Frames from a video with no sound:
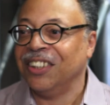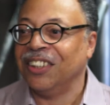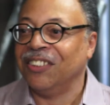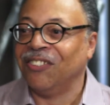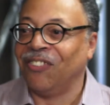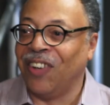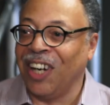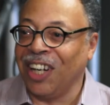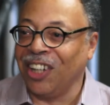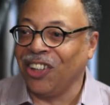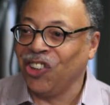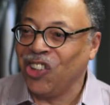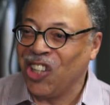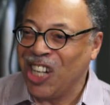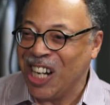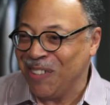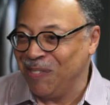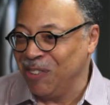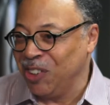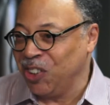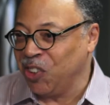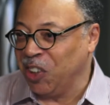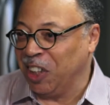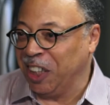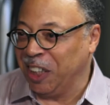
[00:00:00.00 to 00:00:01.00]
What line
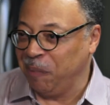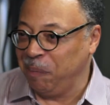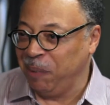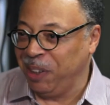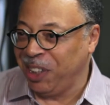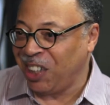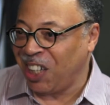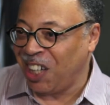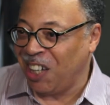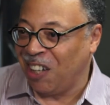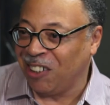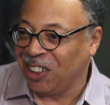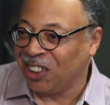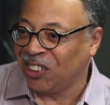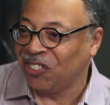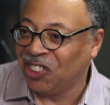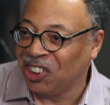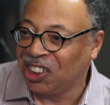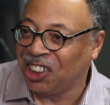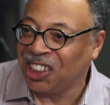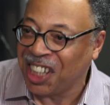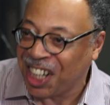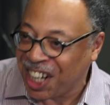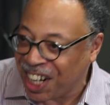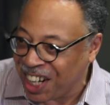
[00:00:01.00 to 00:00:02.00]
was going to be
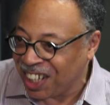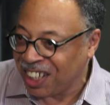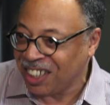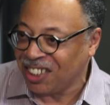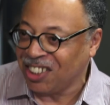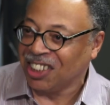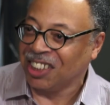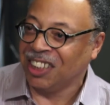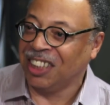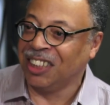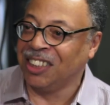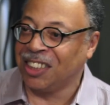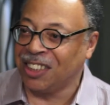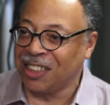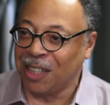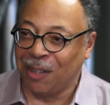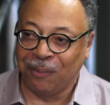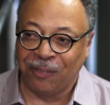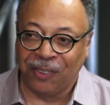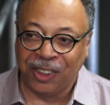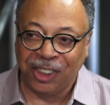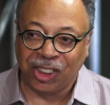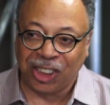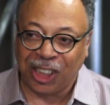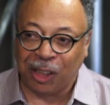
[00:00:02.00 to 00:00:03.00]
counterattacked in some
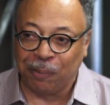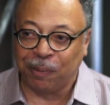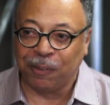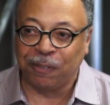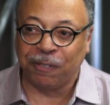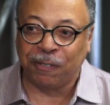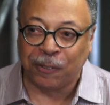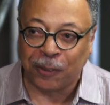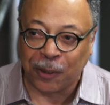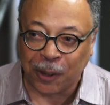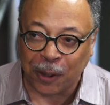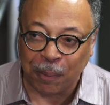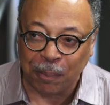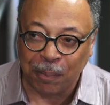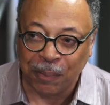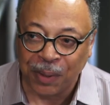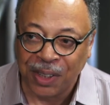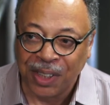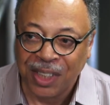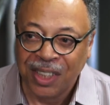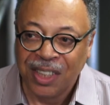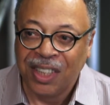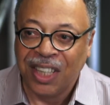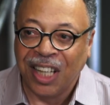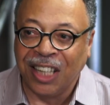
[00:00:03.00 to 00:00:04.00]
way, shape, or form?
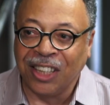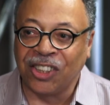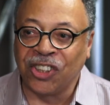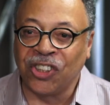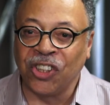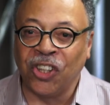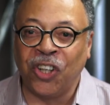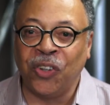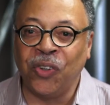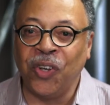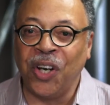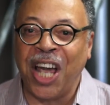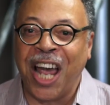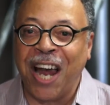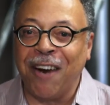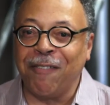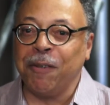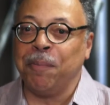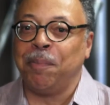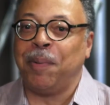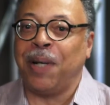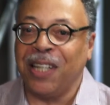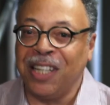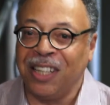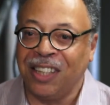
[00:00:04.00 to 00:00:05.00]
And so
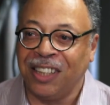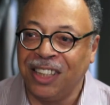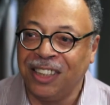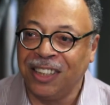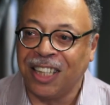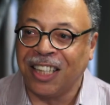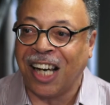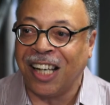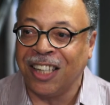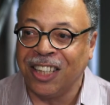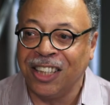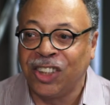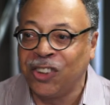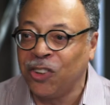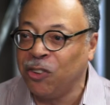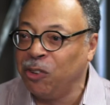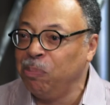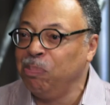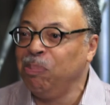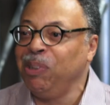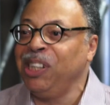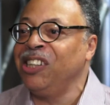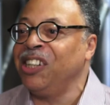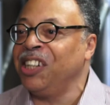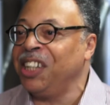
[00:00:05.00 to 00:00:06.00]
everybody then got into a
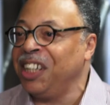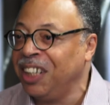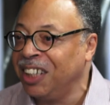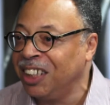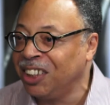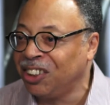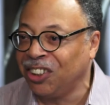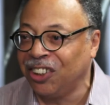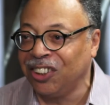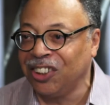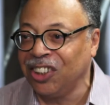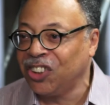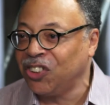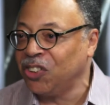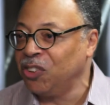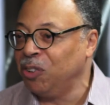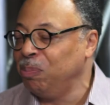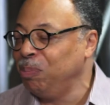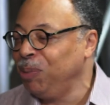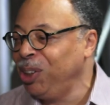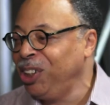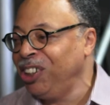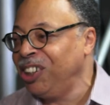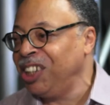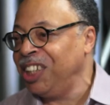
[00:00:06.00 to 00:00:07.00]
melee. It turned into a
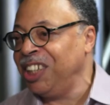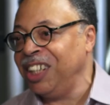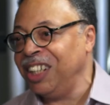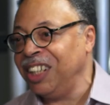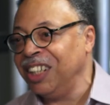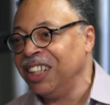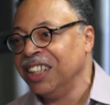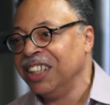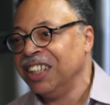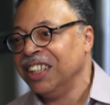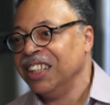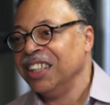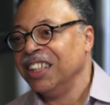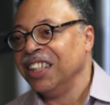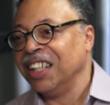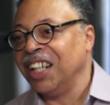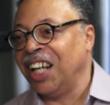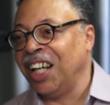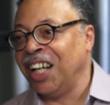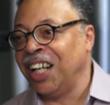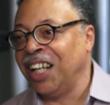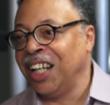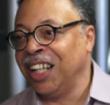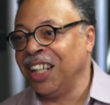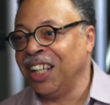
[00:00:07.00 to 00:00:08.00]
melee,
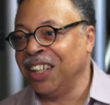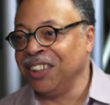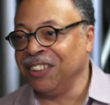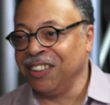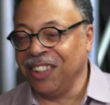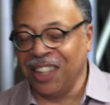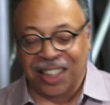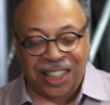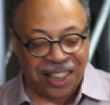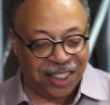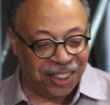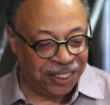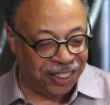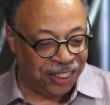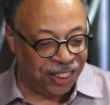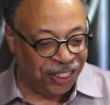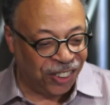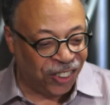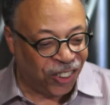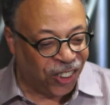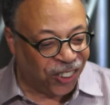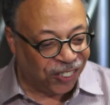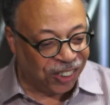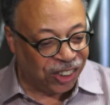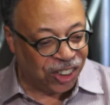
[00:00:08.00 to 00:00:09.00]
uh, uh,
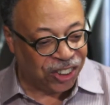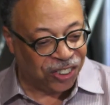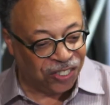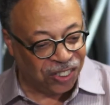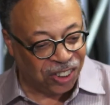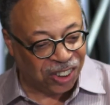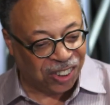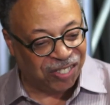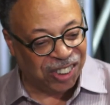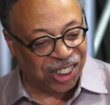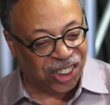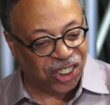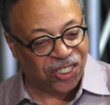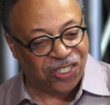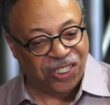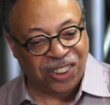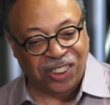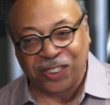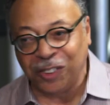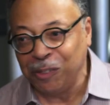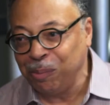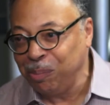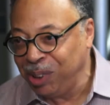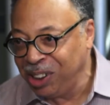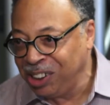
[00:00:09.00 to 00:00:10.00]
or rhetorical,
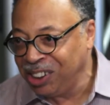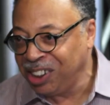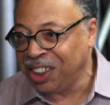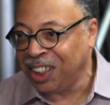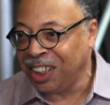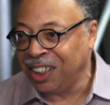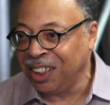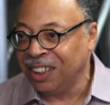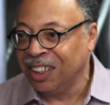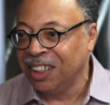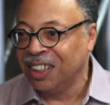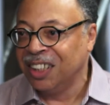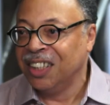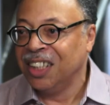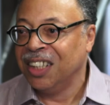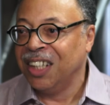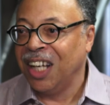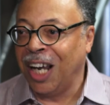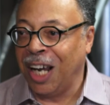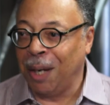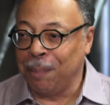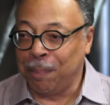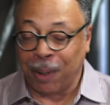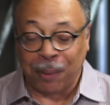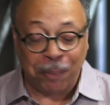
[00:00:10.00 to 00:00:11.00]
rhetorical melee.
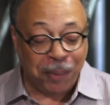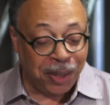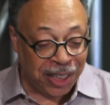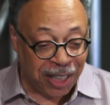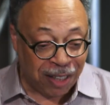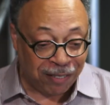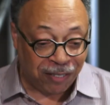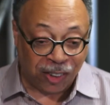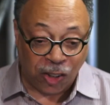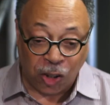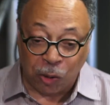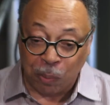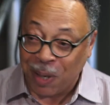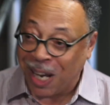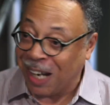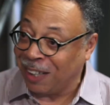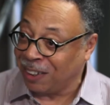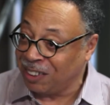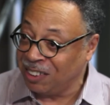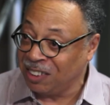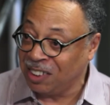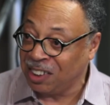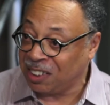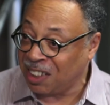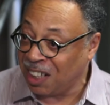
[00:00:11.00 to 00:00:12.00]
And, but we'd have to go back
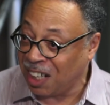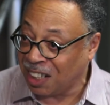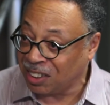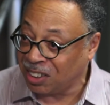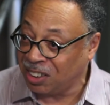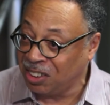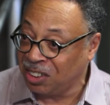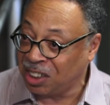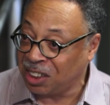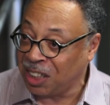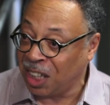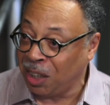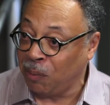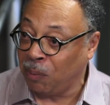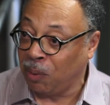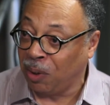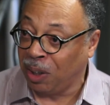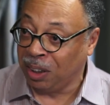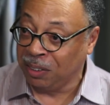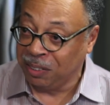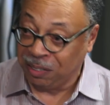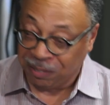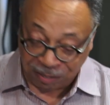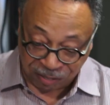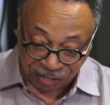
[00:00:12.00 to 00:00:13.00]
to the text and say,
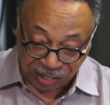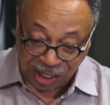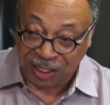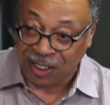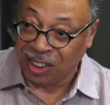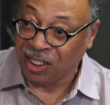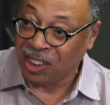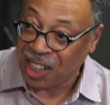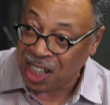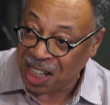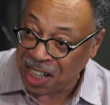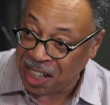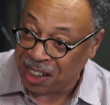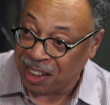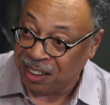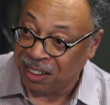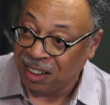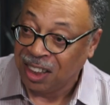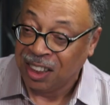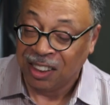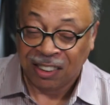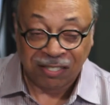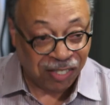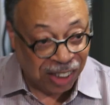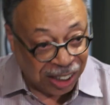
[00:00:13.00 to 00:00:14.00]
well, read the line.
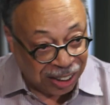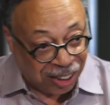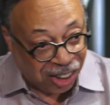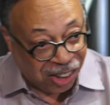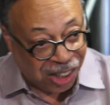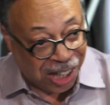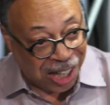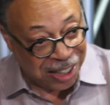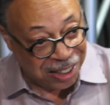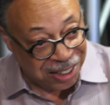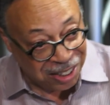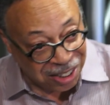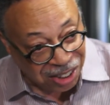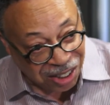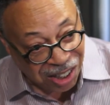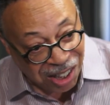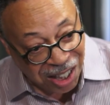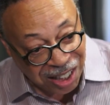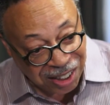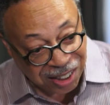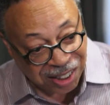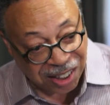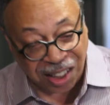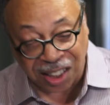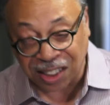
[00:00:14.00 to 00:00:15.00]
Read the line in this
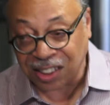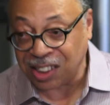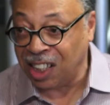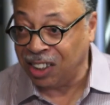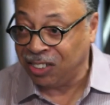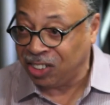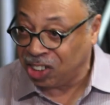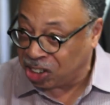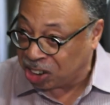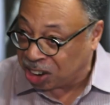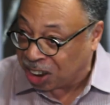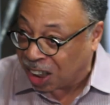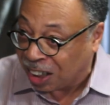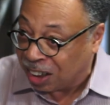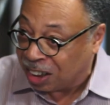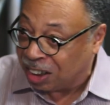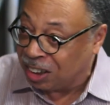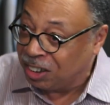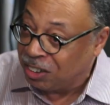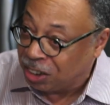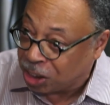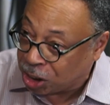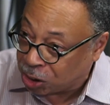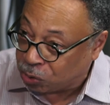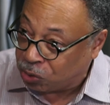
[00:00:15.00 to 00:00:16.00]
context. Understand it
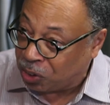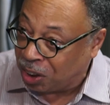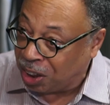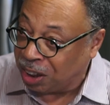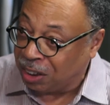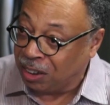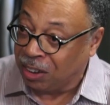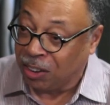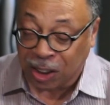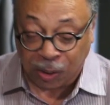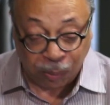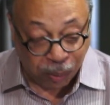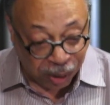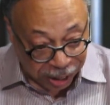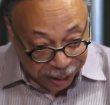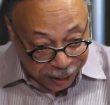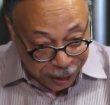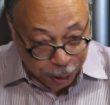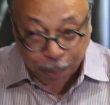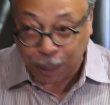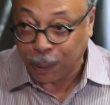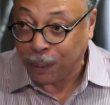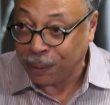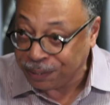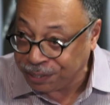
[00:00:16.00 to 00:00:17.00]
in this way. Look at what this
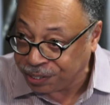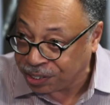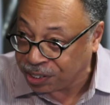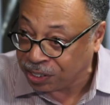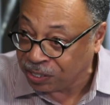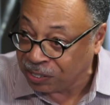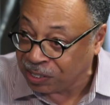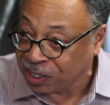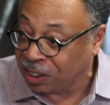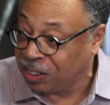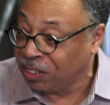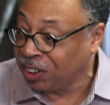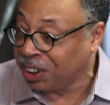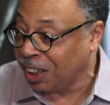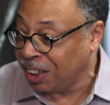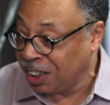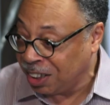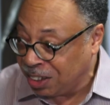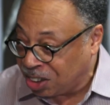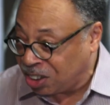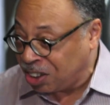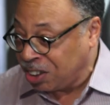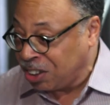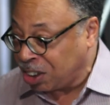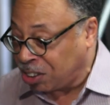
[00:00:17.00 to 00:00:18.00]
poet is doing. Look at
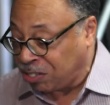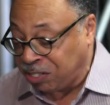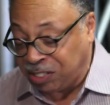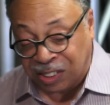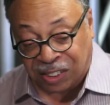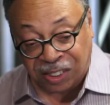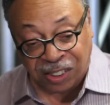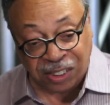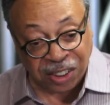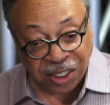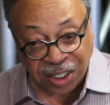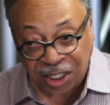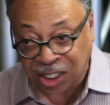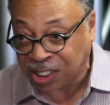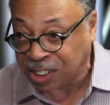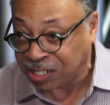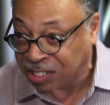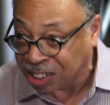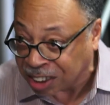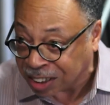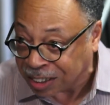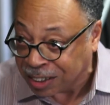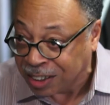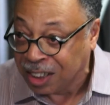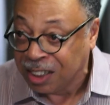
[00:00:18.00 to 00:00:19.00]
his history or her
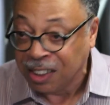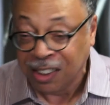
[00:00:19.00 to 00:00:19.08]
history.